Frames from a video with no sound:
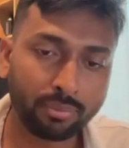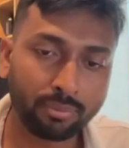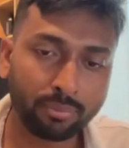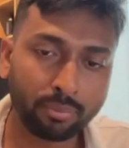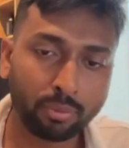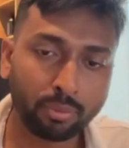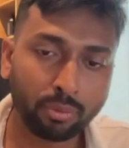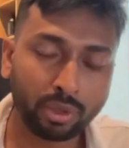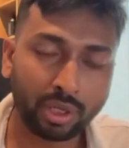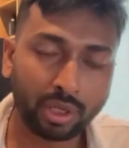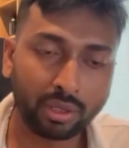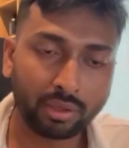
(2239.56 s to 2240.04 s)

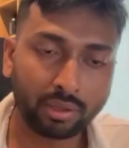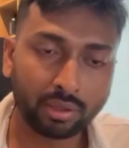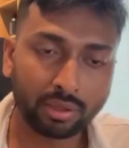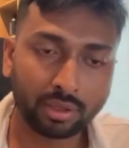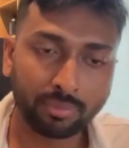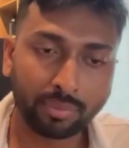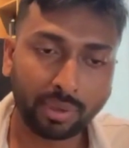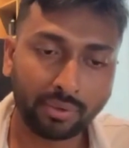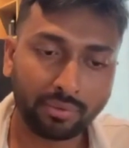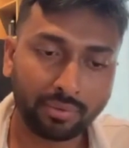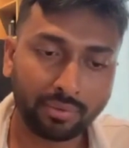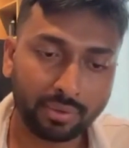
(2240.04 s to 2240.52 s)
putting
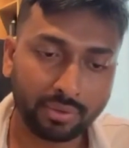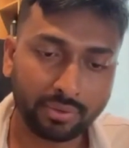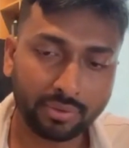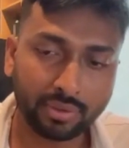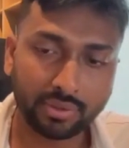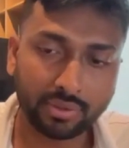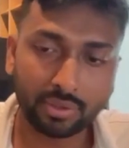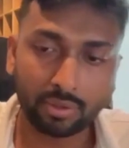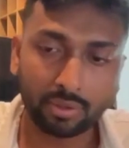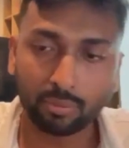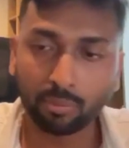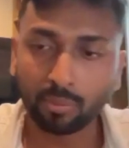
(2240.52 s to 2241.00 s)
the
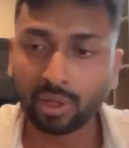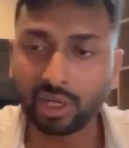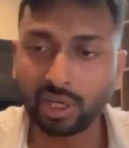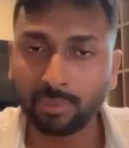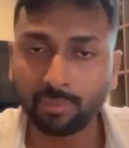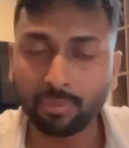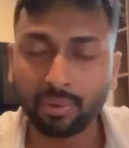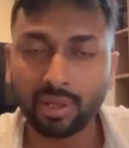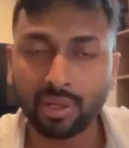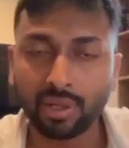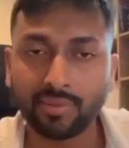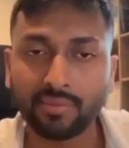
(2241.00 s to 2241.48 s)
processes on
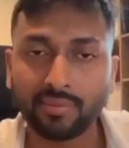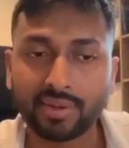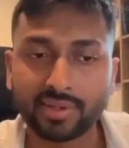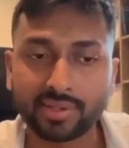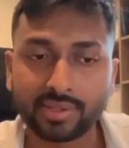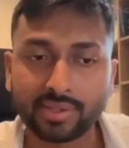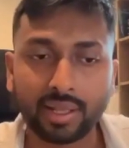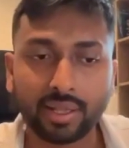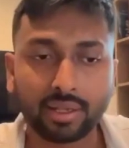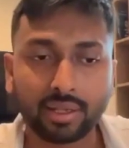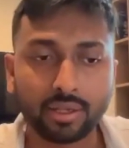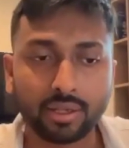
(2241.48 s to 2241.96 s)
multiple
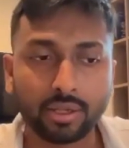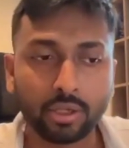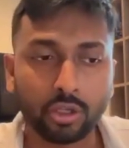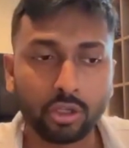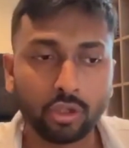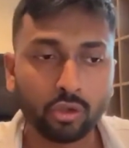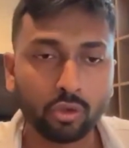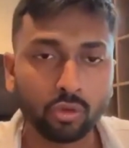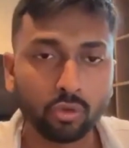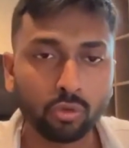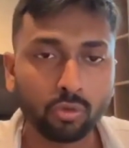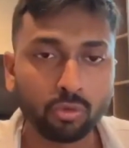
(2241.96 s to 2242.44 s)
levels, like,
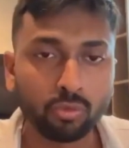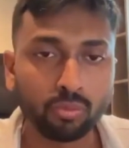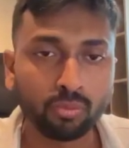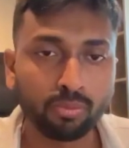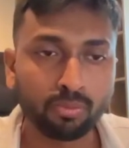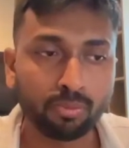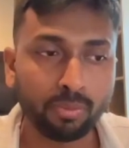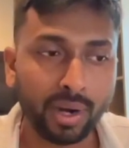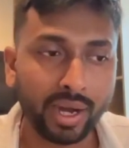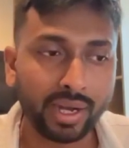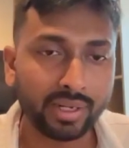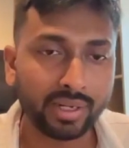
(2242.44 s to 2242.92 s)
you
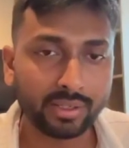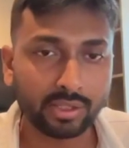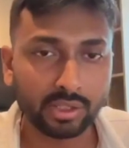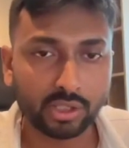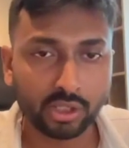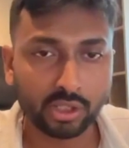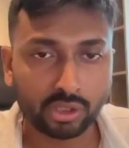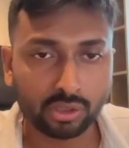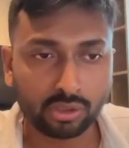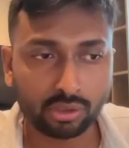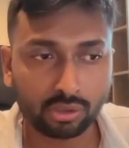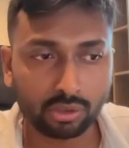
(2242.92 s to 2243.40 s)
might
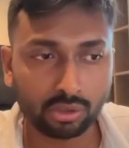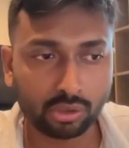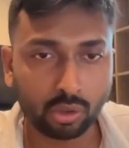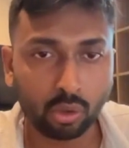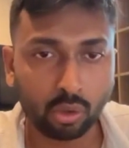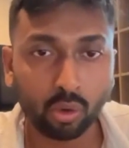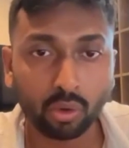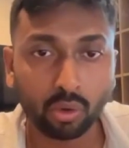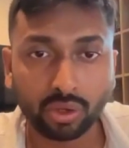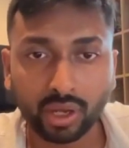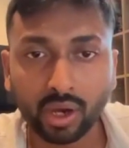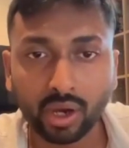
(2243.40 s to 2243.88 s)

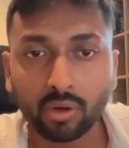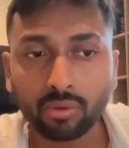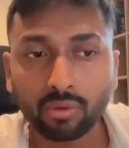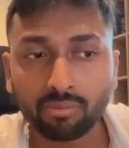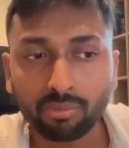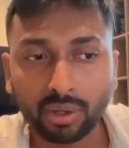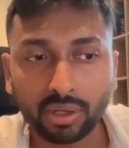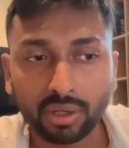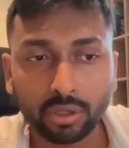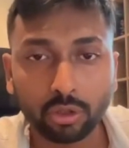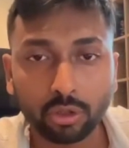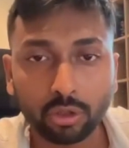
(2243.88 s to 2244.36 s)
slow
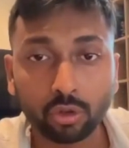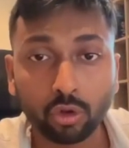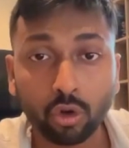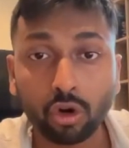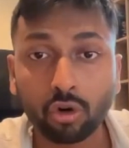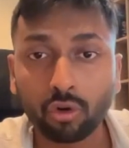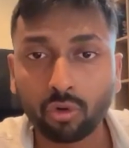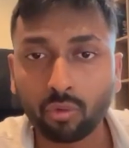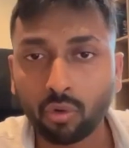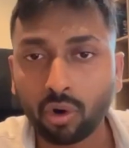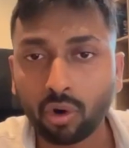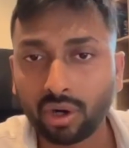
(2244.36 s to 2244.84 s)
down, but you
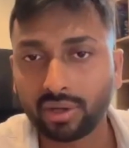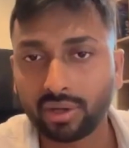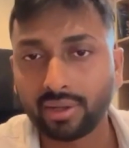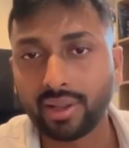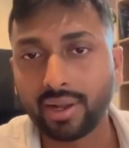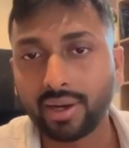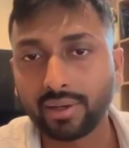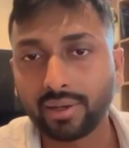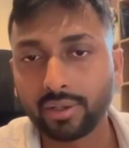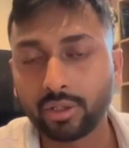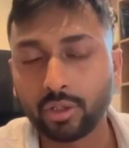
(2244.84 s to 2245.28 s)
don't want that.